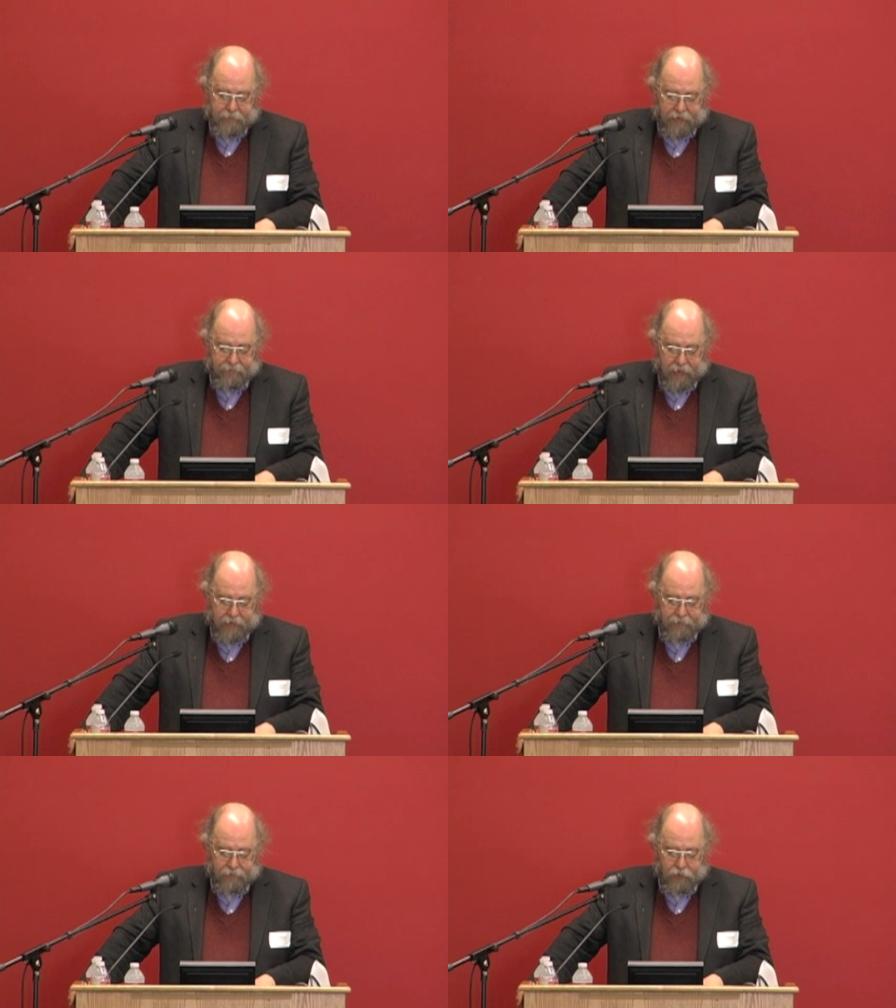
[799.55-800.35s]
may have
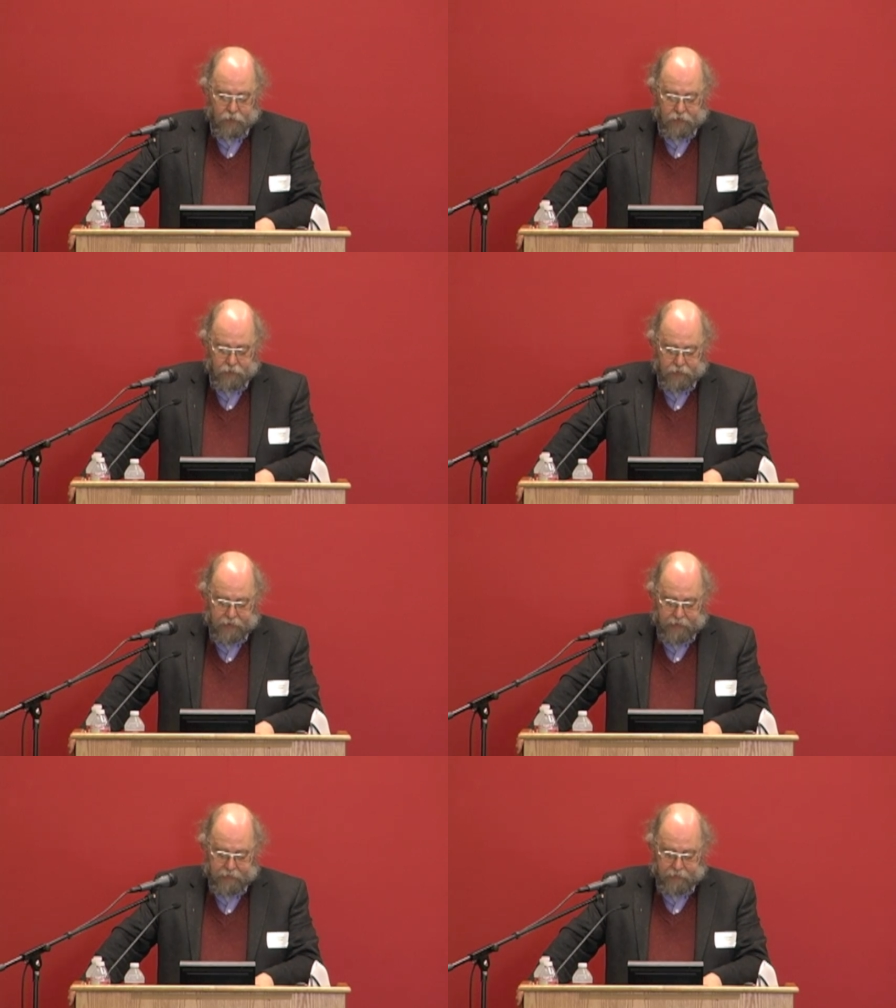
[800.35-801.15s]
had in view in
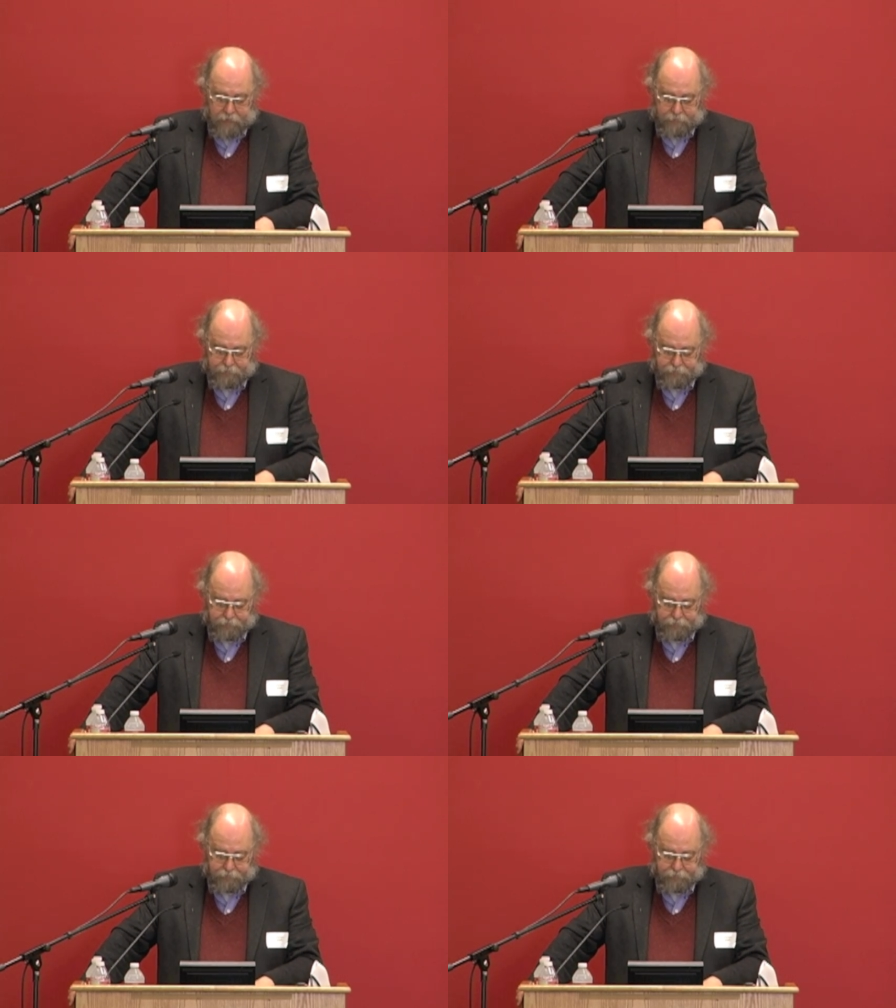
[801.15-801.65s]
creating them.